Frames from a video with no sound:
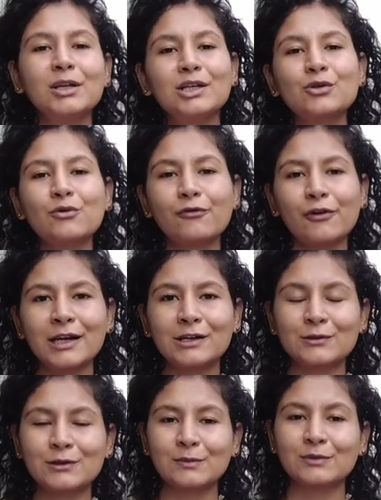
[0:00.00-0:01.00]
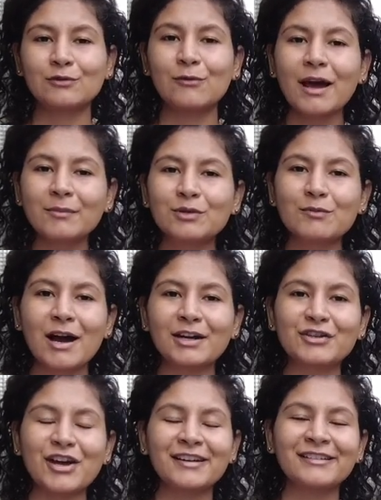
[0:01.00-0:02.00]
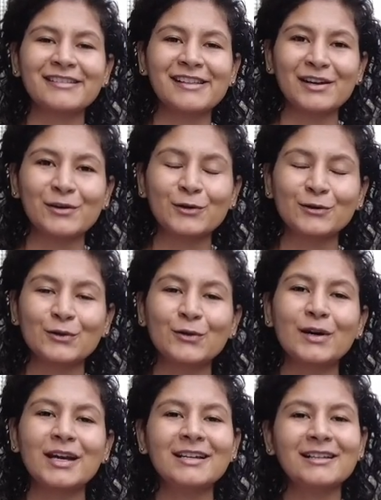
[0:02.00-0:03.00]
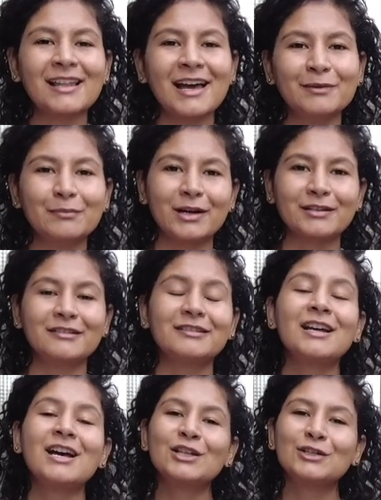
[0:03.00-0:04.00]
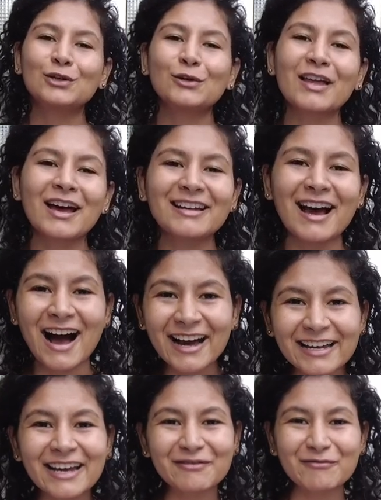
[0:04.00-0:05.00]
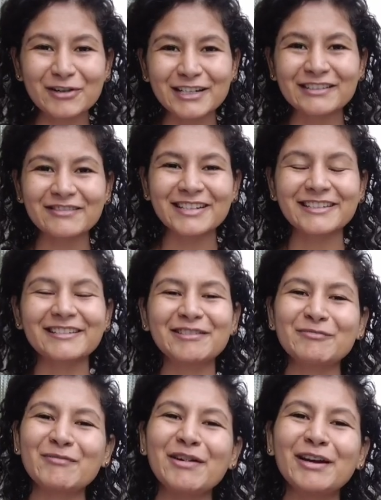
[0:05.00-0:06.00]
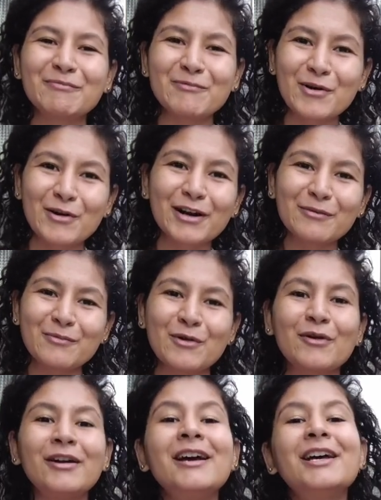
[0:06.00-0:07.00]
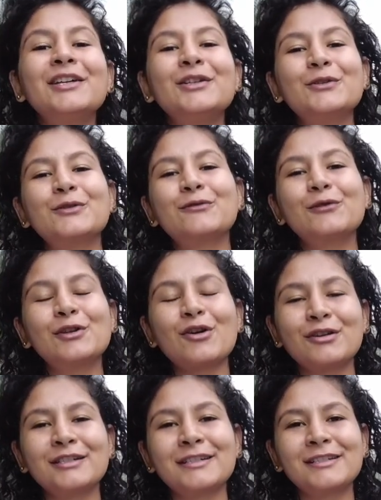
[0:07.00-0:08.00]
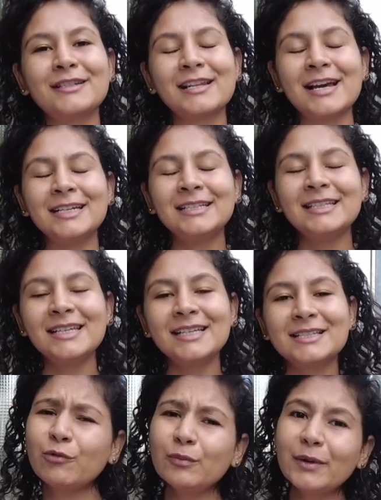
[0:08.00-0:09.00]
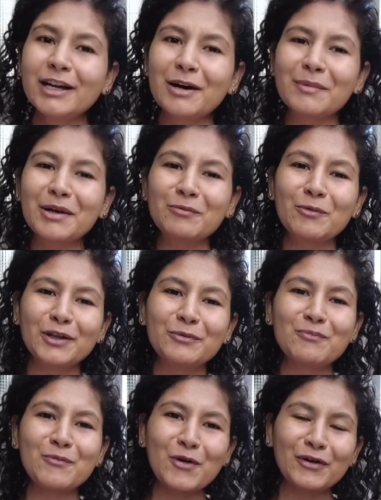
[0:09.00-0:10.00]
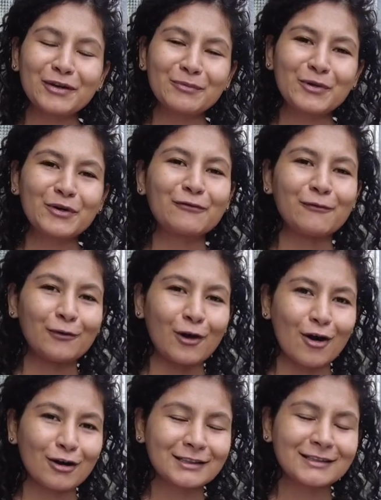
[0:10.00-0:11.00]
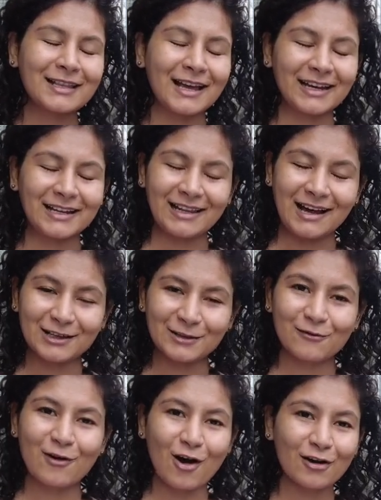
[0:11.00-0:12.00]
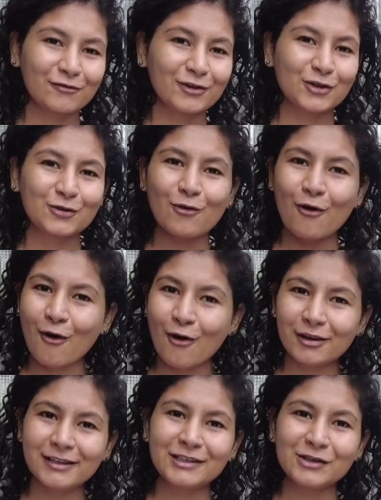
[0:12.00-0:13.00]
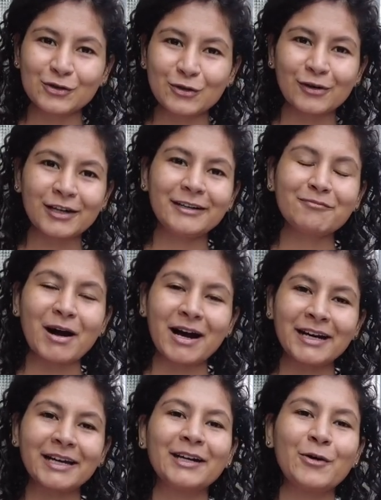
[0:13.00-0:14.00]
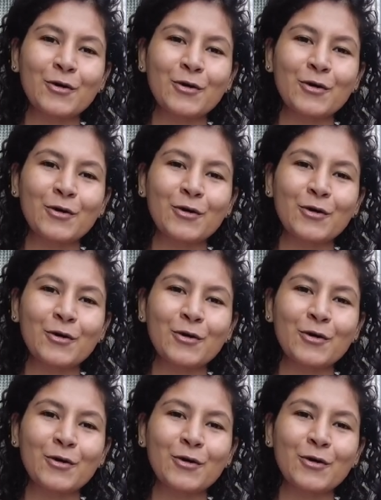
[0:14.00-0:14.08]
please don't forget to subscribe to my channel and also hit a like button so that I get motivated to make more and more useful content like these. I will be coming with more and more vlogs, like last vlog, which you all enjoyed, my